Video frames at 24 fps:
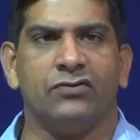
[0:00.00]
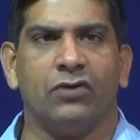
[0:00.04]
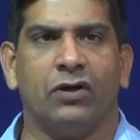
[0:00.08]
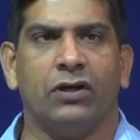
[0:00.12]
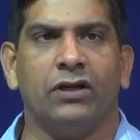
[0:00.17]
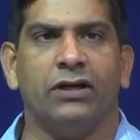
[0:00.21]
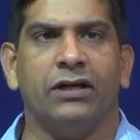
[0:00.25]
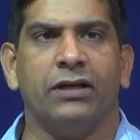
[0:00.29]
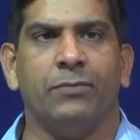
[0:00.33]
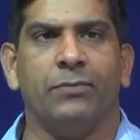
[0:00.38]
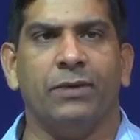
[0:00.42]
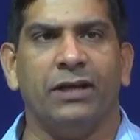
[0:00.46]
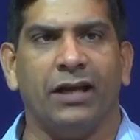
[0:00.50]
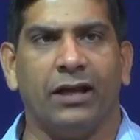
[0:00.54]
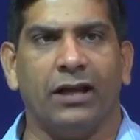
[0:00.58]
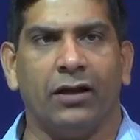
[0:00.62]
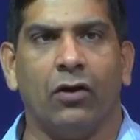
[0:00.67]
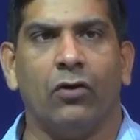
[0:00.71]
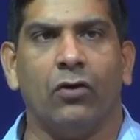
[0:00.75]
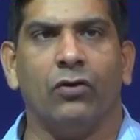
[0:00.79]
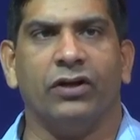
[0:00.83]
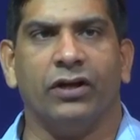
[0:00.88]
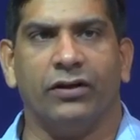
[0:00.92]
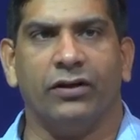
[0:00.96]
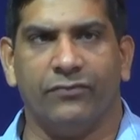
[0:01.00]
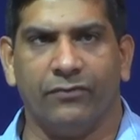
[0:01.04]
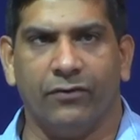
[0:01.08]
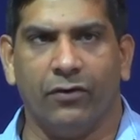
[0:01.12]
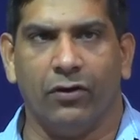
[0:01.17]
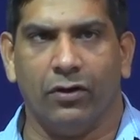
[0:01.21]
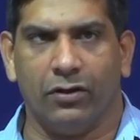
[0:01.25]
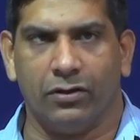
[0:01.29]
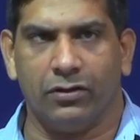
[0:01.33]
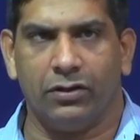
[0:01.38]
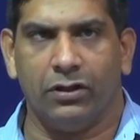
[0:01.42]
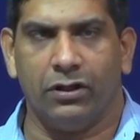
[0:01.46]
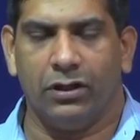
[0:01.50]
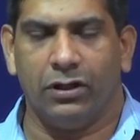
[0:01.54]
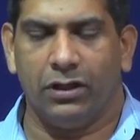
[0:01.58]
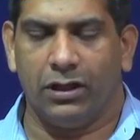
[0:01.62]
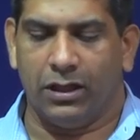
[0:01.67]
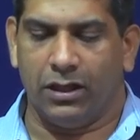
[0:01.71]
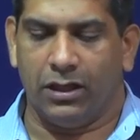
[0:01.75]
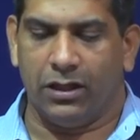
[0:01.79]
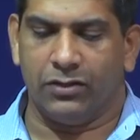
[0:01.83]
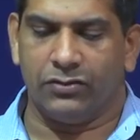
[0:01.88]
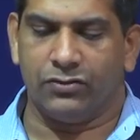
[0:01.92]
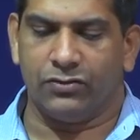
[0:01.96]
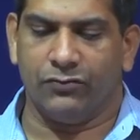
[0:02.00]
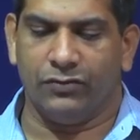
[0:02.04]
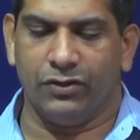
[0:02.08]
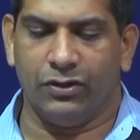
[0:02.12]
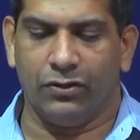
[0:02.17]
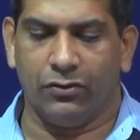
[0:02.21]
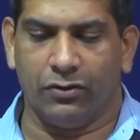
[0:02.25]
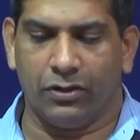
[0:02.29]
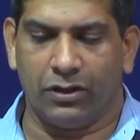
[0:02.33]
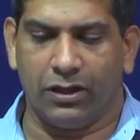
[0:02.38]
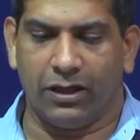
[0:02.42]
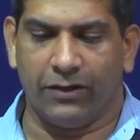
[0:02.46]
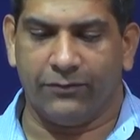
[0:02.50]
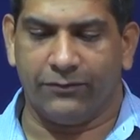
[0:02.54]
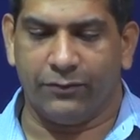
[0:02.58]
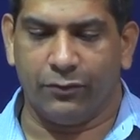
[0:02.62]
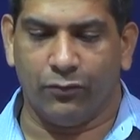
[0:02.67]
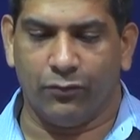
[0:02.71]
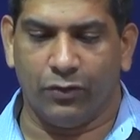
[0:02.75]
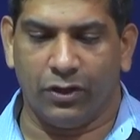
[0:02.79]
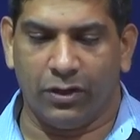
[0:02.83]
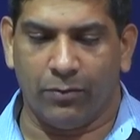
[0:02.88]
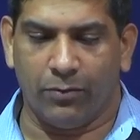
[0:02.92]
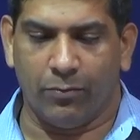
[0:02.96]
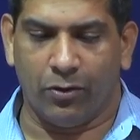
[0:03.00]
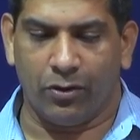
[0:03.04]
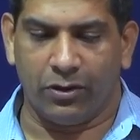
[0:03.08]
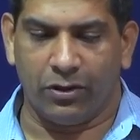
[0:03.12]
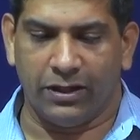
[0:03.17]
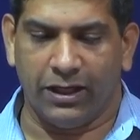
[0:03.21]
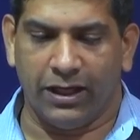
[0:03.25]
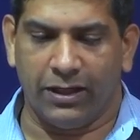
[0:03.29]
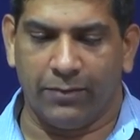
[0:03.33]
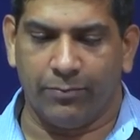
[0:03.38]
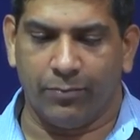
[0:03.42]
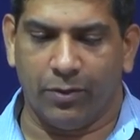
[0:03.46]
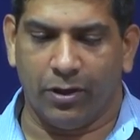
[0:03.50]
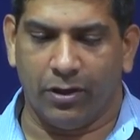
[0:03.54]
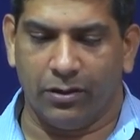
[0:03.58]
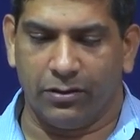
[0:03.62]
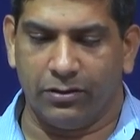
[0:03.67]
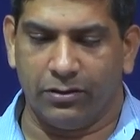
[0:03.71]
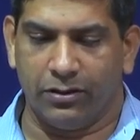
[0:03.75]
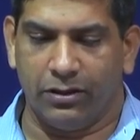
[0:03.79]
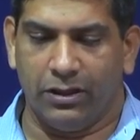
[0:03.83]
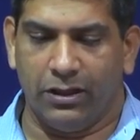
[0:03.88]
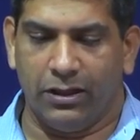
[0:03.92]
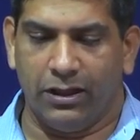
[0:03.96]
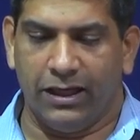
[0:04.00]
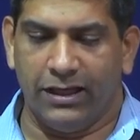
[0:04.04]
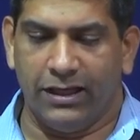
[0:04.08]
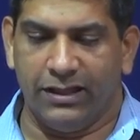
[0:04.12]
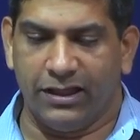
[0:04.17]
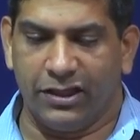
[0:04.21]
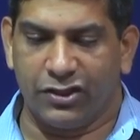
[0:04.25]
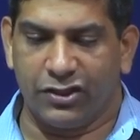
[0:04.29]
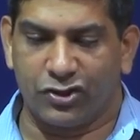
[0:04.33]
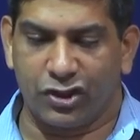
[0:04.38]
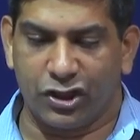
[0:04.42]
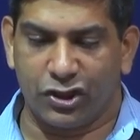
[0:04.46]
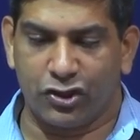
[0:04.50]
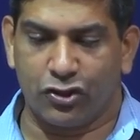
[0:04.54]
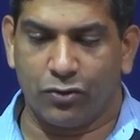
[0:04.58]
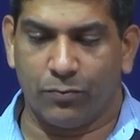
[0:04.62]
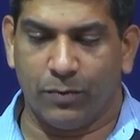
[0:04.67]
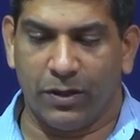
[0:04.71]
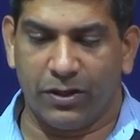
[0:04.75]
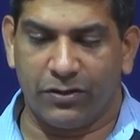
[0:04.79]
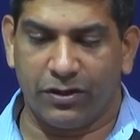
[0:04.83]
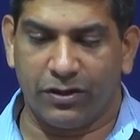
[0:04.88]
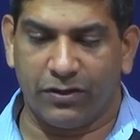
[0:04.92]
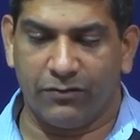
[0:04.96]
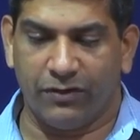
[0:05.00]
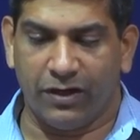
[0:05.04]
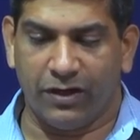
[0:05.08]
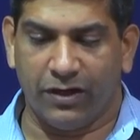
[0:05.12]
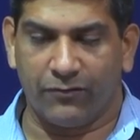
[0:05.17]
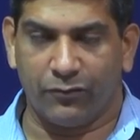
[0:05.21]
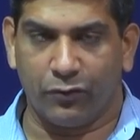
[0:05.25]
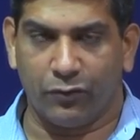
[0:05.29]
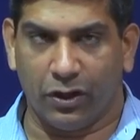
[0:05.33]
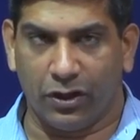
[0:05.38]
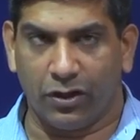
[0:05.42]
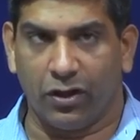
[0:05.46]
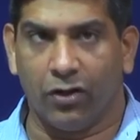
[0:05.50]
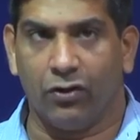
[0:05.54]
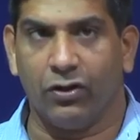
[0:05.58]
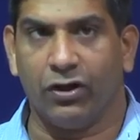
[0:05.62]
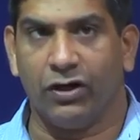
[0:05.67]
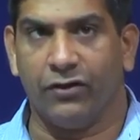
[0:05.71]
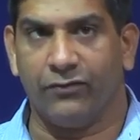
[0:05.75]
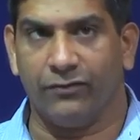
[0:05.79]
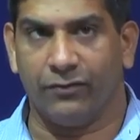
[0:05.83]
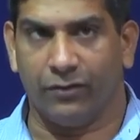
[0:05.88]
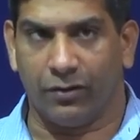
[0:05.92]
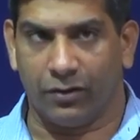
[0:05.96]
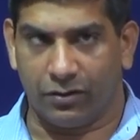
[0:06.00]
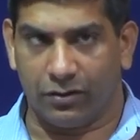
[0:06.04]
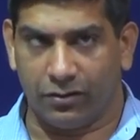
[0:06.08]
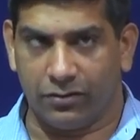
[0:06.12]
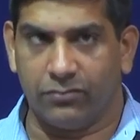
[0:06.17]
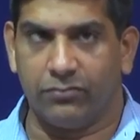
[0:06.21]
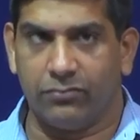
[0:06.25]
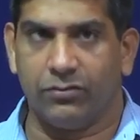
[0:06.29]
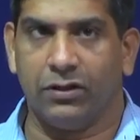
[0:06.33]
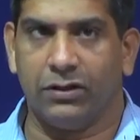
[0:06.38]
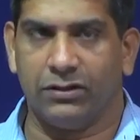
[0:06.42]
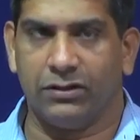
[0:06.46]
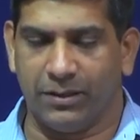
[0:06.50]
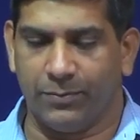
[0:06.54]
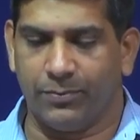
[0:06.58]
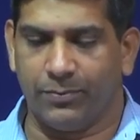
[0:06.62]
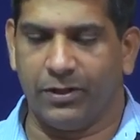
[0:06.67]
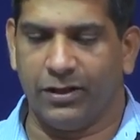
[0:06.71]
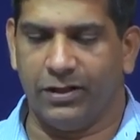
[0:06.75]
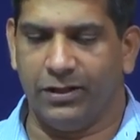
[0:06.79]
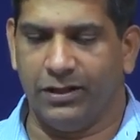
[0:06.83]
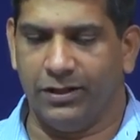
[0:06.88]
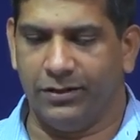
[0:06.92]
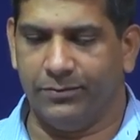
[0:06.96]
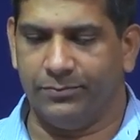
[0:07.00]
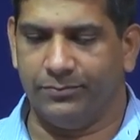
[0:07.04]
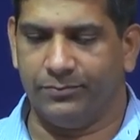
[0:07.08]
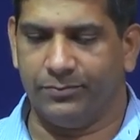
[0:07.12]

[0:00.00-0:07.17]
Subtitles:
already been accounted for. So we don't have to worry about that part. In the stoichiometric, we have to account it for separately.